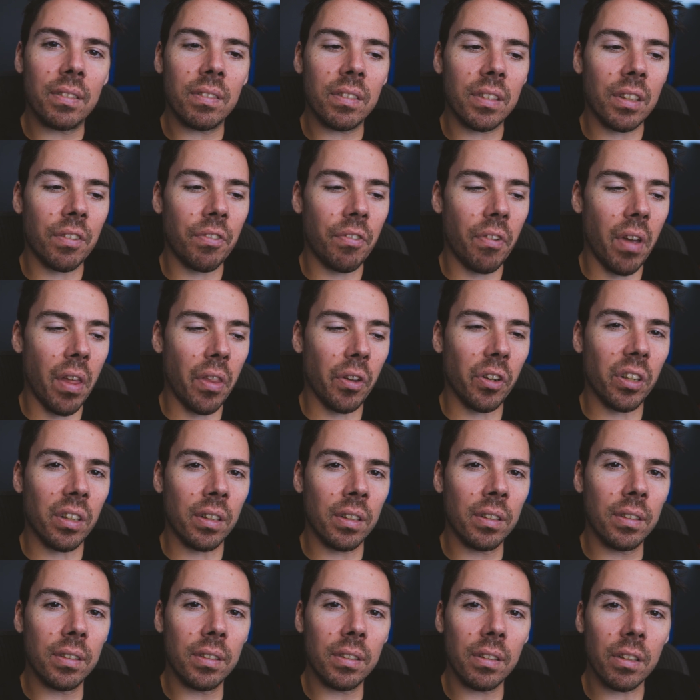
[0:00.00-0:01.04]
It's a feather.
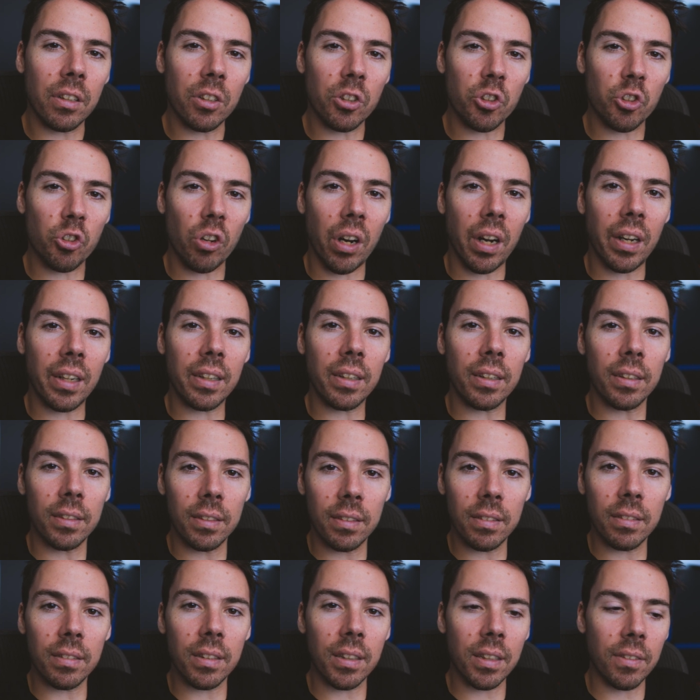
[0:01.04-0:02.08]
They're dry
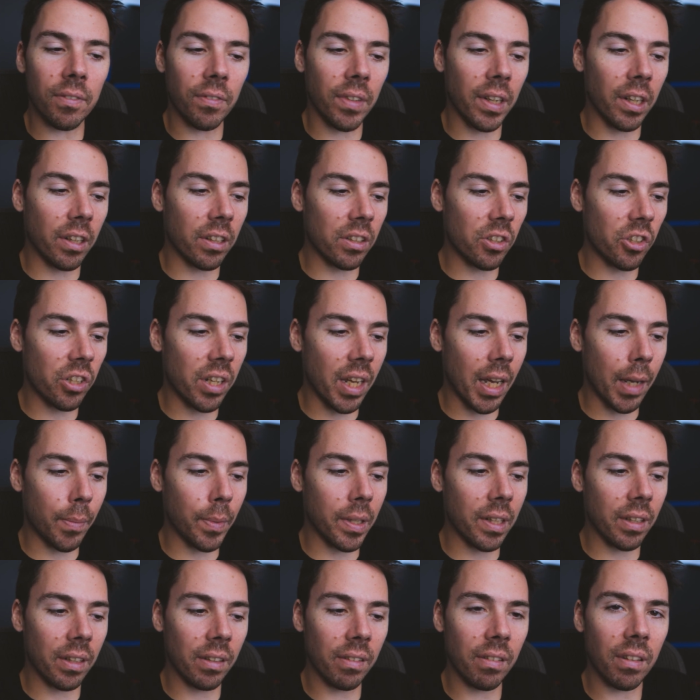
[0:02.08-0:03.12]
and very
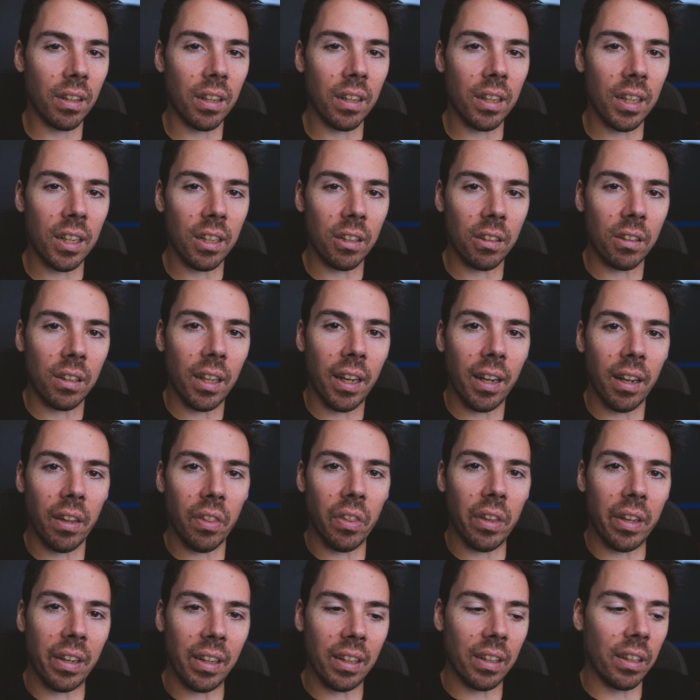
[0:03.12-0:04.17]
stabby, the needle-like
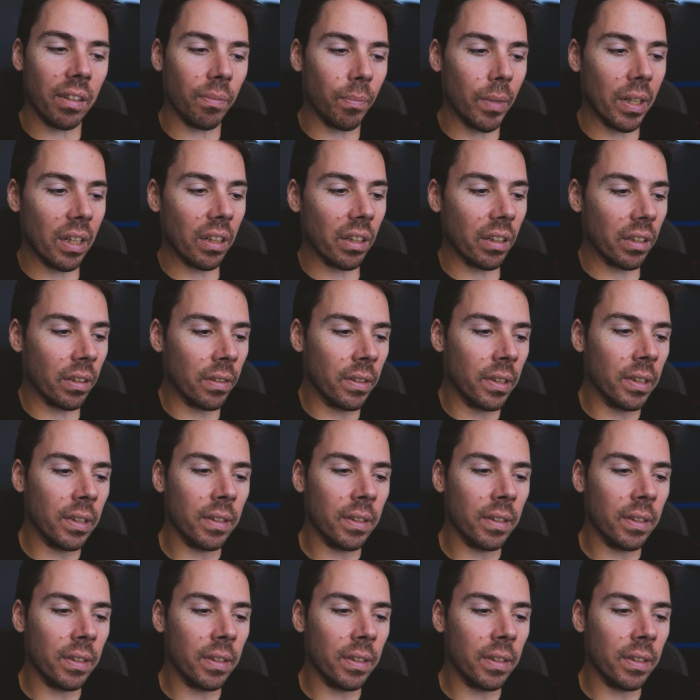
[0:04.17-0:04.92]
thing in the middle.